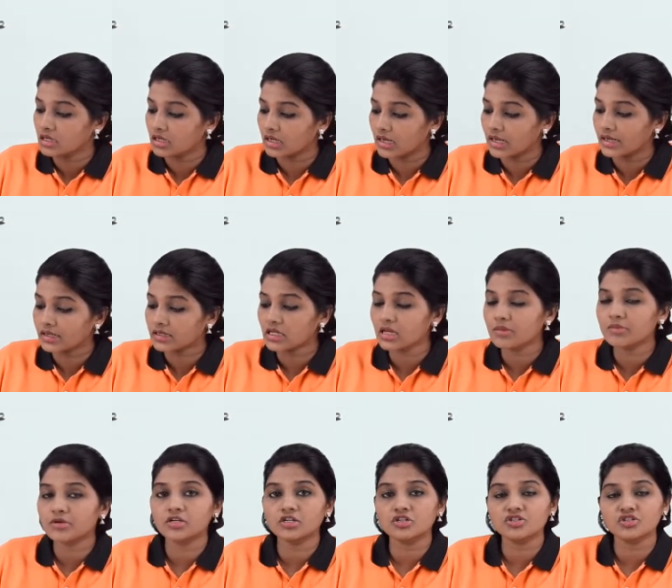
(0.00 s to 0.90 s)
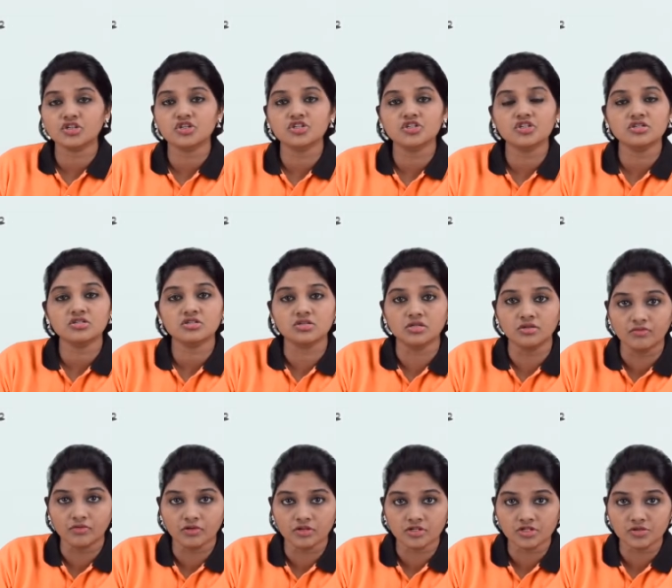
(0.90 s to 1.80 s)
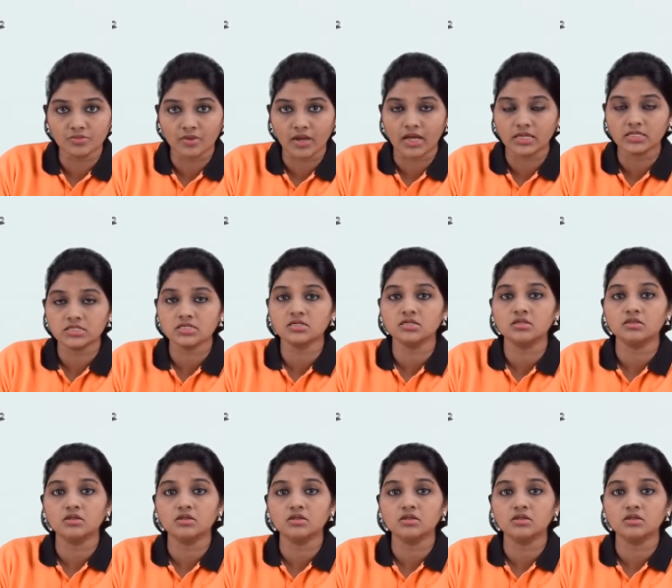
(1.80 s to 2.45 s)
collector emitter junction is reversed bias,